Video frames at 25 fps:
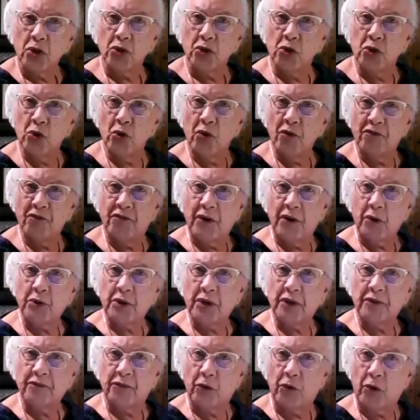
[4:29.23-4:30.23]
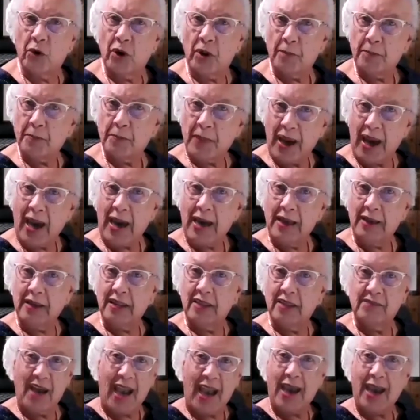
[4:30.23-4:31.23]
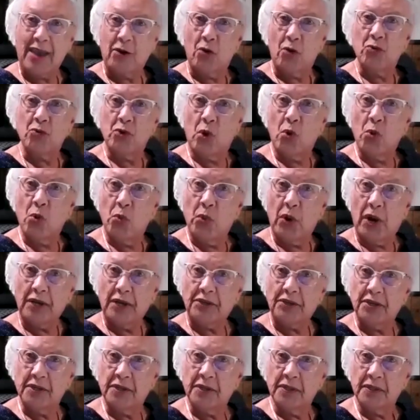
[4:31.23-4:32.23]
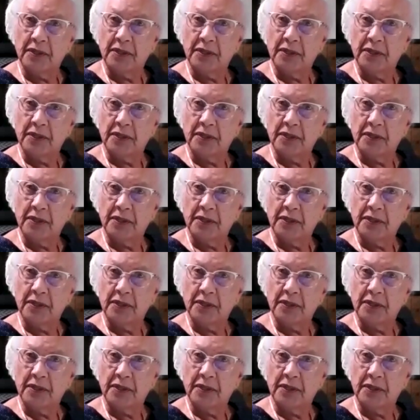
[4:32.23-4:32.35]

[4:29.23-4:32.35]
You voted for a pile of I don't know what.